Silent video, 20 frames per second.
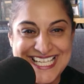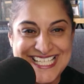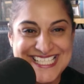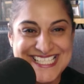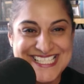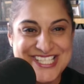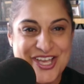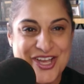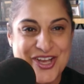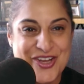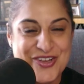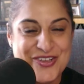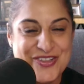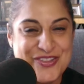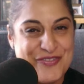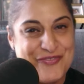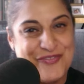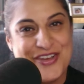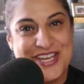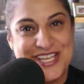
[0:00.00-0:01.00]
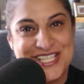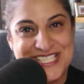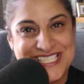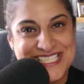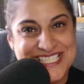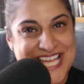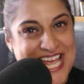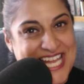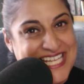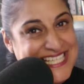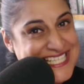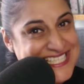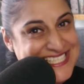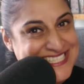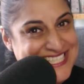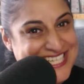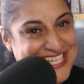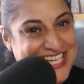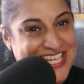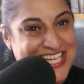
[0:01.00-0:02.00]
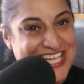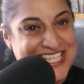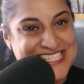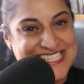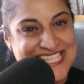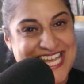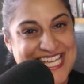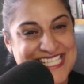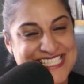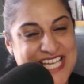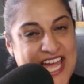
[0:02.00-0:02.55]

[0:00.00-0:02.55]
So the first listener said,